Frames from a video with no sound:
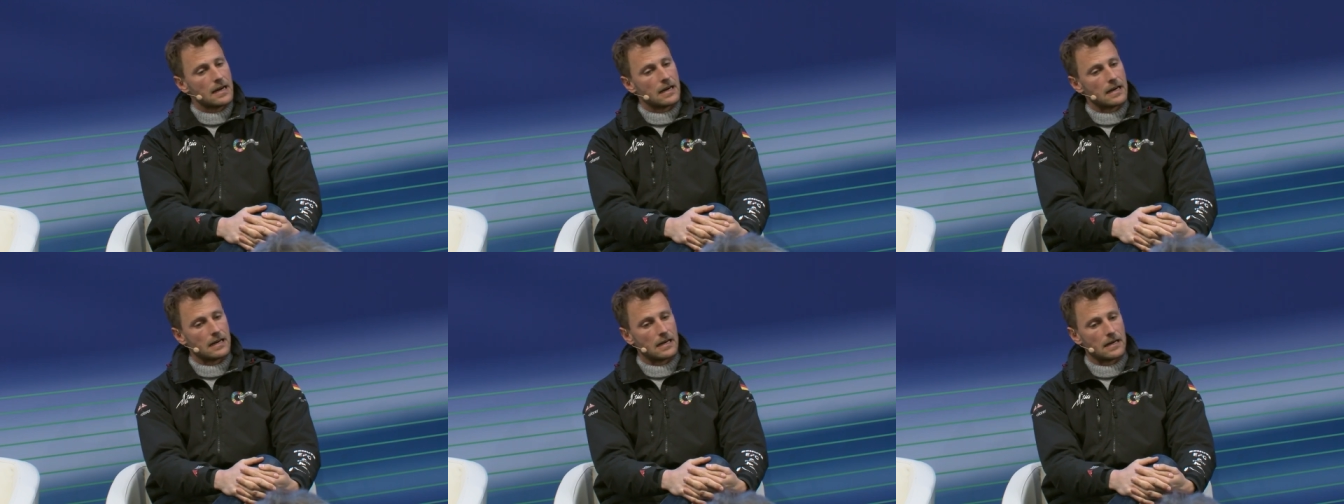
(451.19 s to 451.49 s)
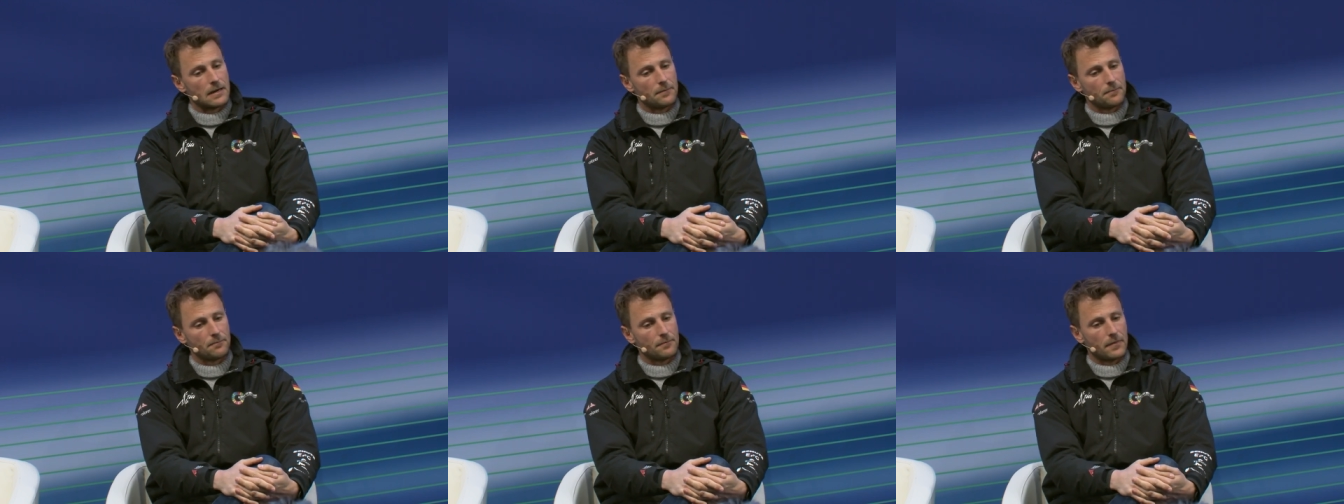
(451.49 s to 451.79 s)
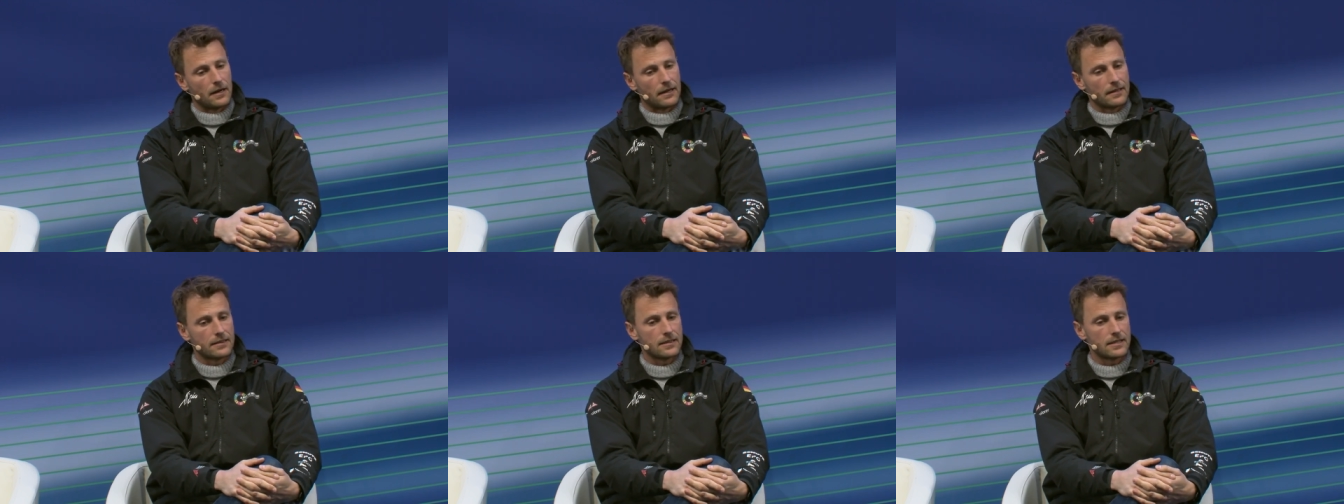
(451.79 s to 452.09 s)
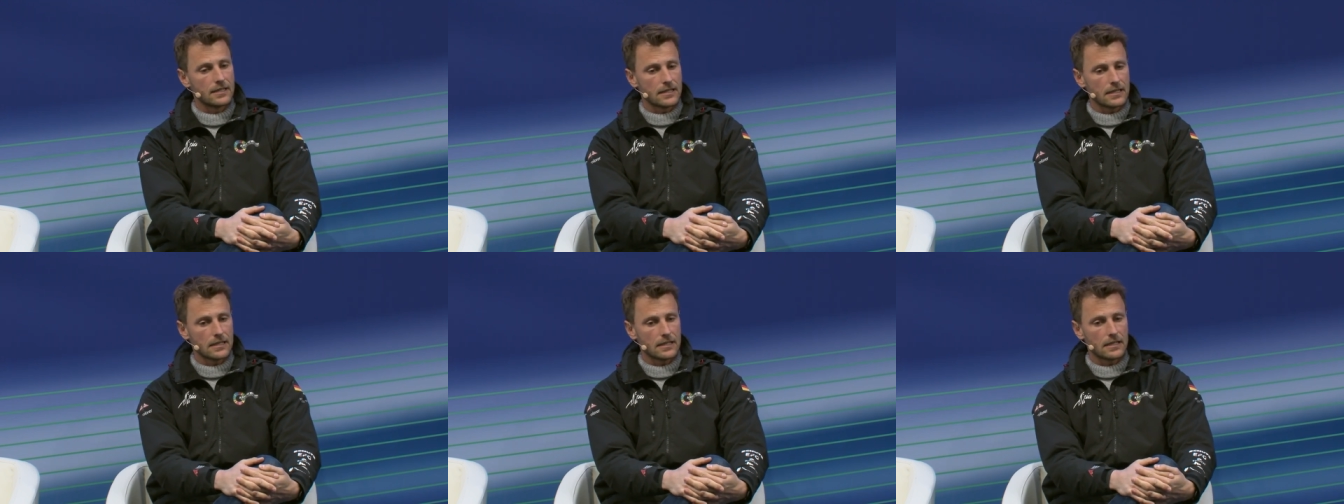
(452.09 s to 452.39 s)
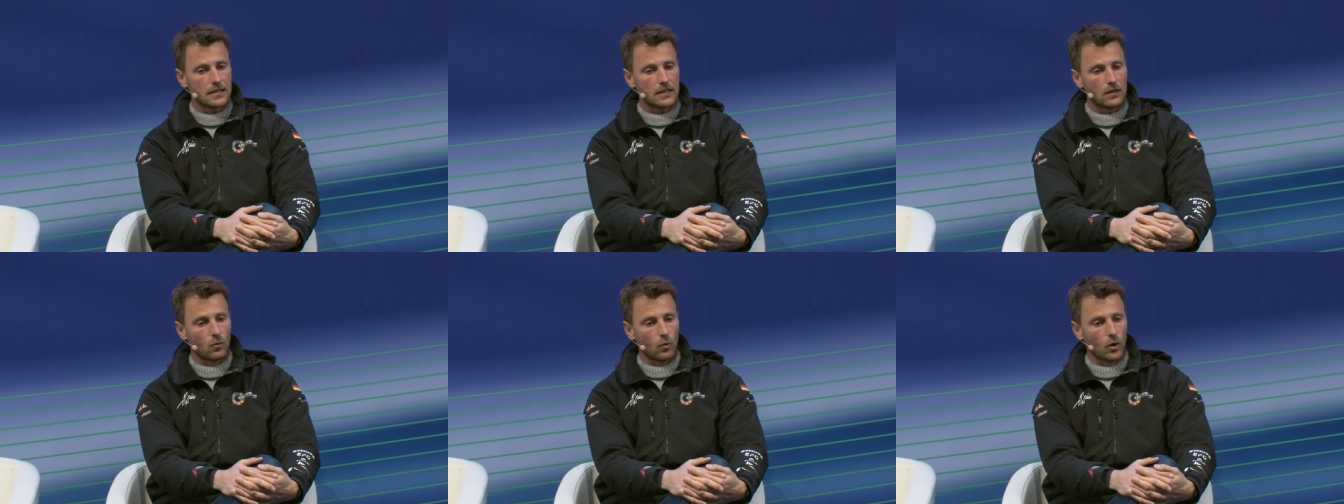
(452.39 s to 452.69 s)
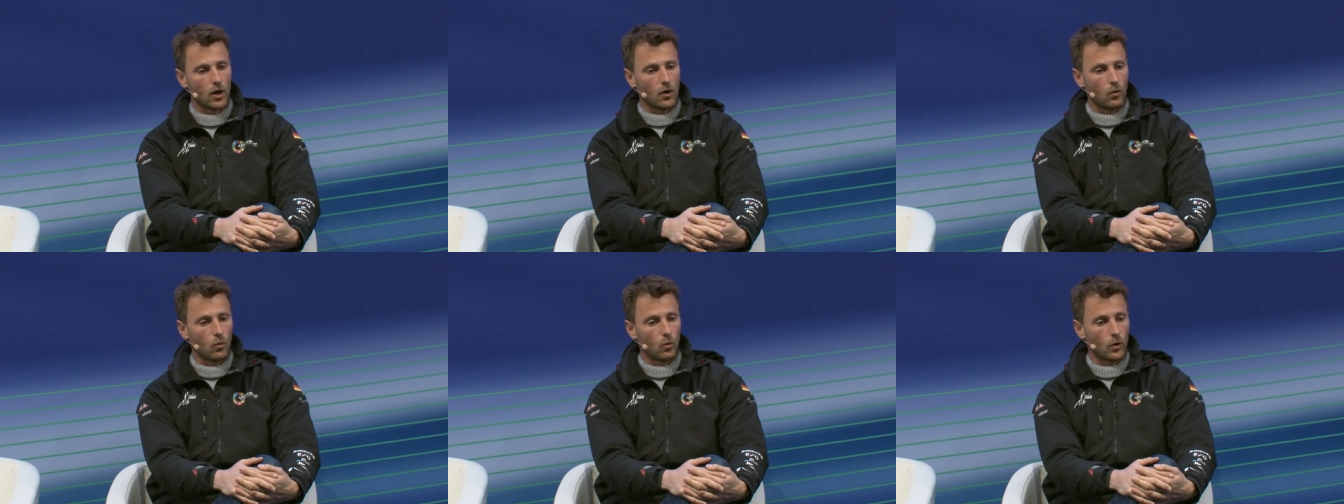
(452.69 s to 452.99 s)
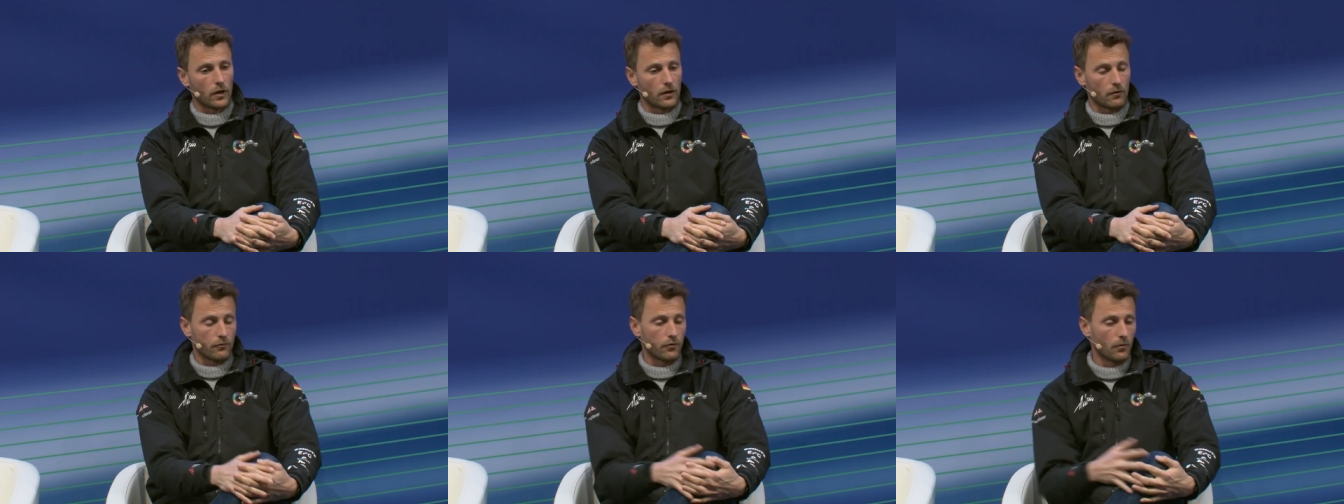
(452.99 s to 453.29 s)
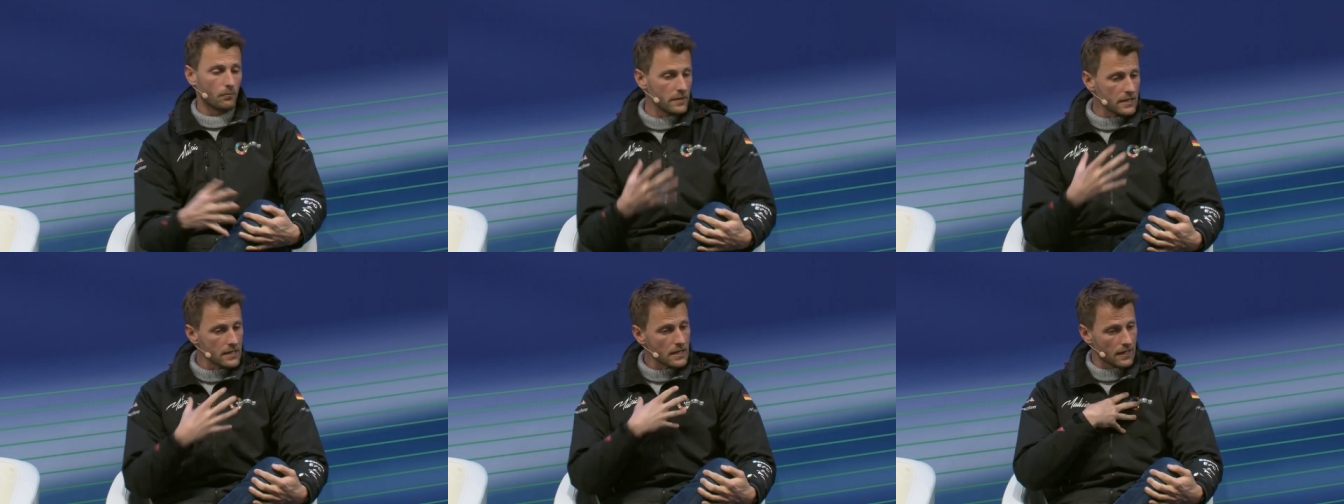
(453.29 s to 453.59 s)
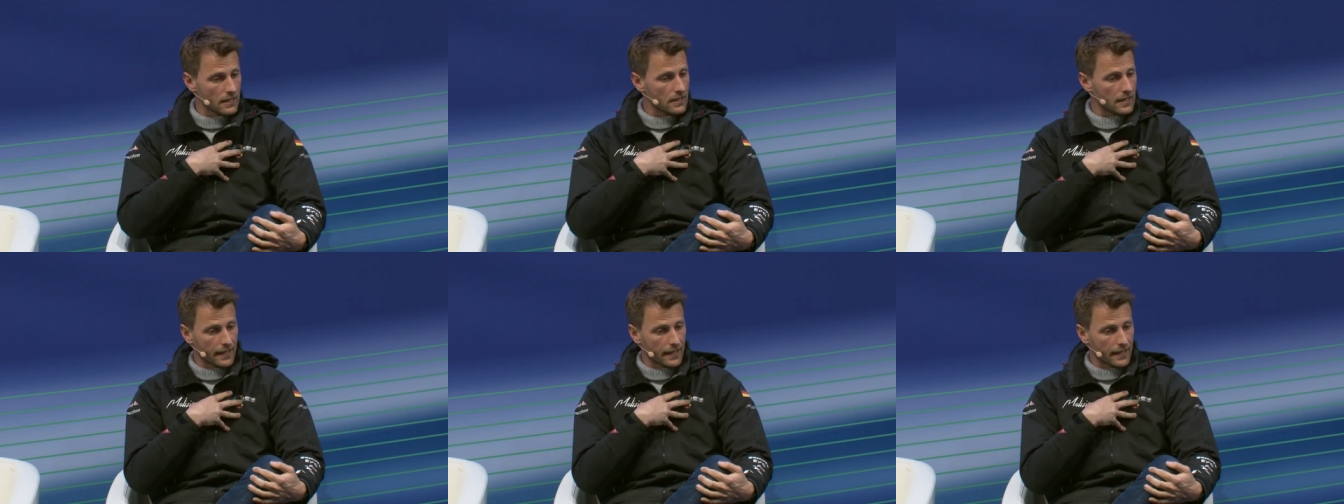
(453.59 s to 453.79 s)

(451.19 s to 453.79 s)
Um, I think what, what for me uh,